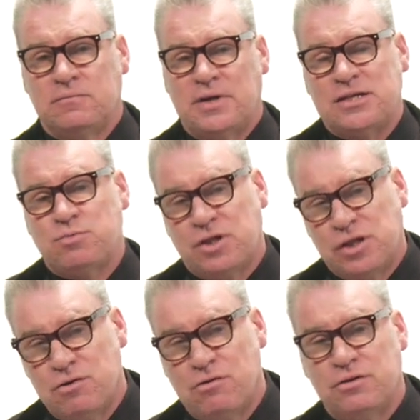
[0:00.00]
As with
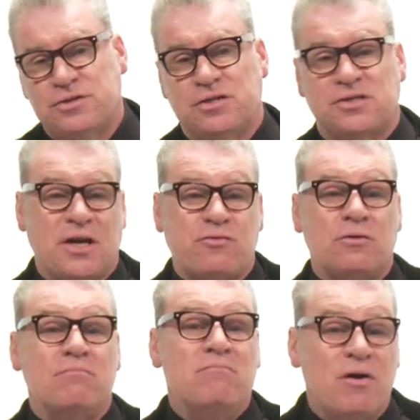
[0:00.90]
Lords, the
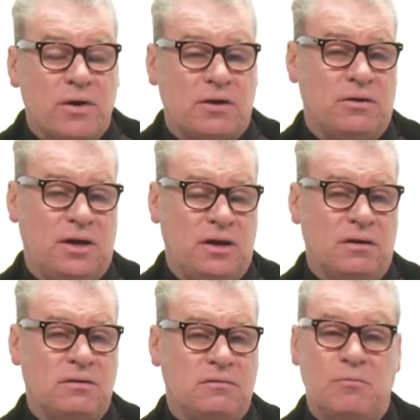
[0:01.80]
central miracle
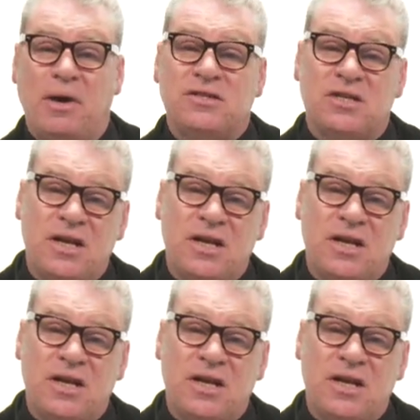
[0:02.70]
here remains an